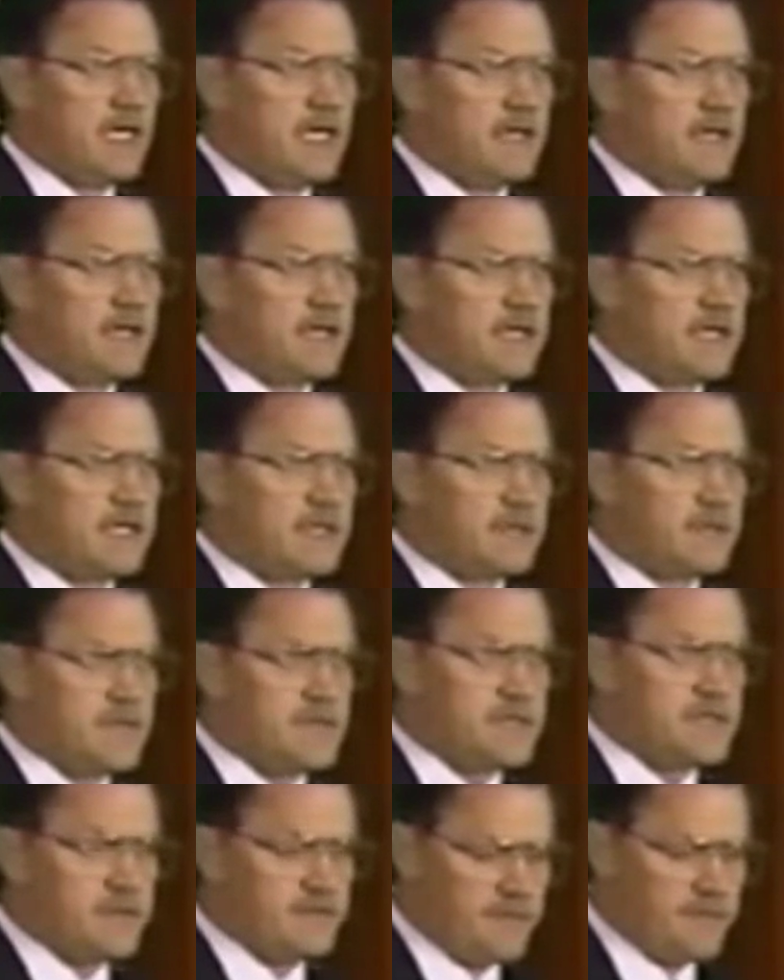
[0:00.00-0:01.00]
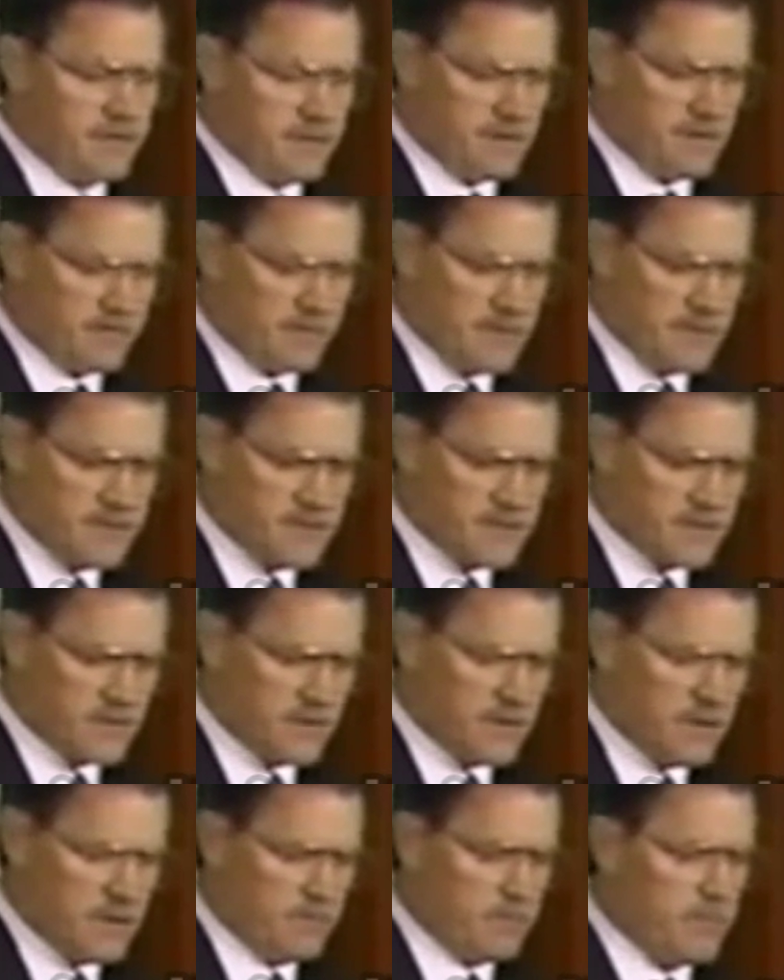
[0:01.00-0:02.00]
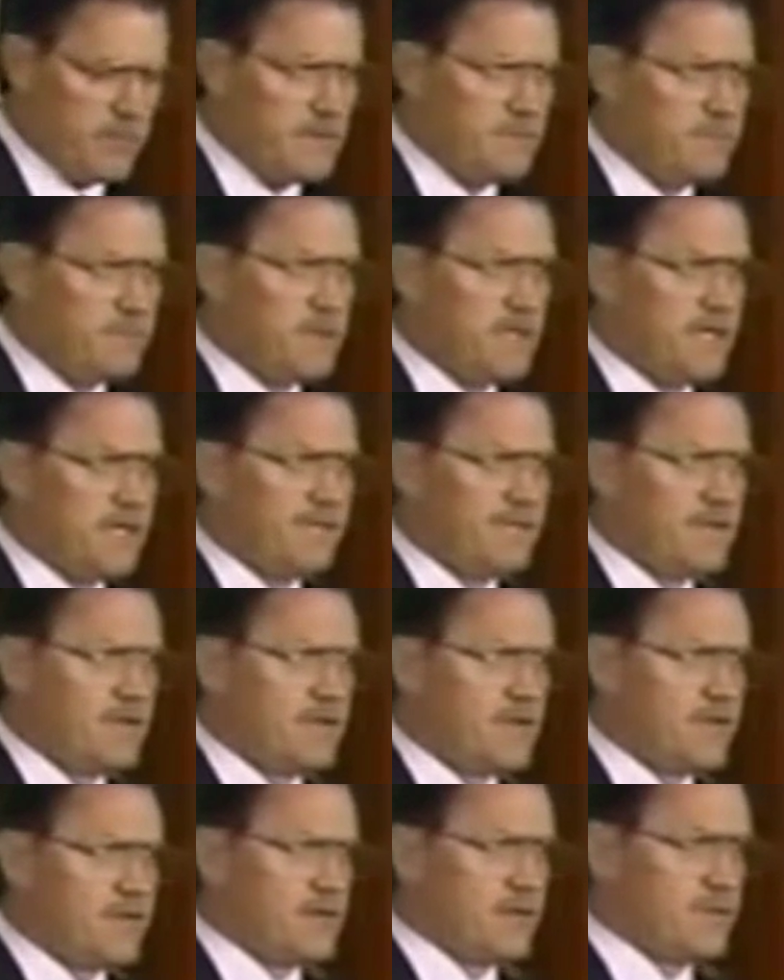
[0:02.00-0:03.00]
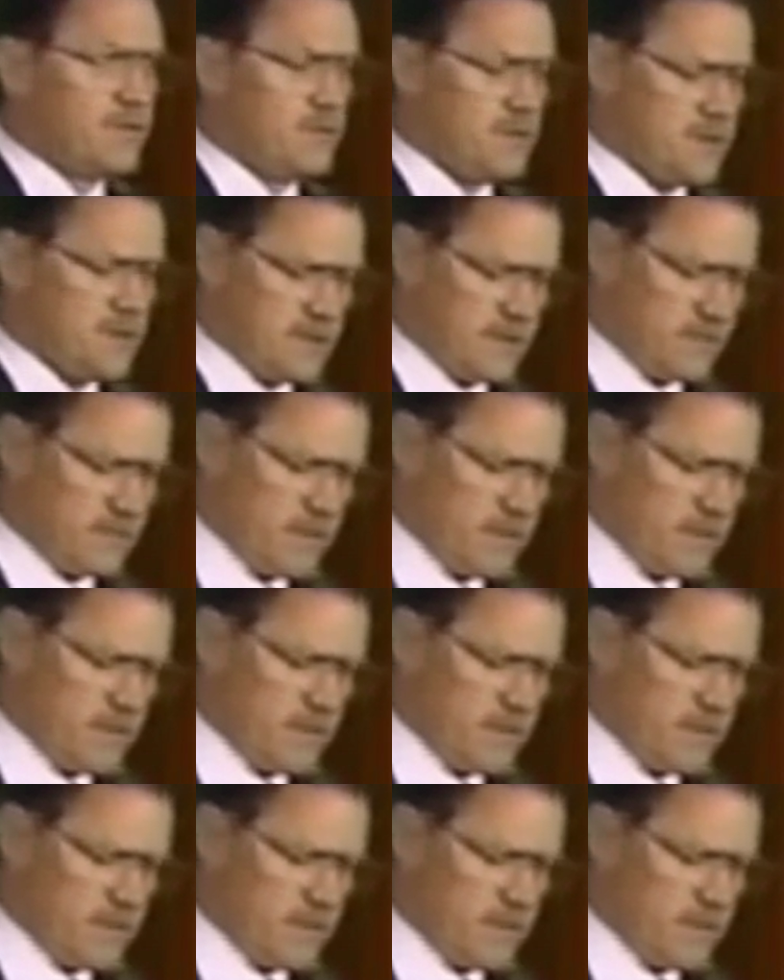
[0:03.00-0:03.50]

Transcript: in the countries of Europe. These are all people of the Third World.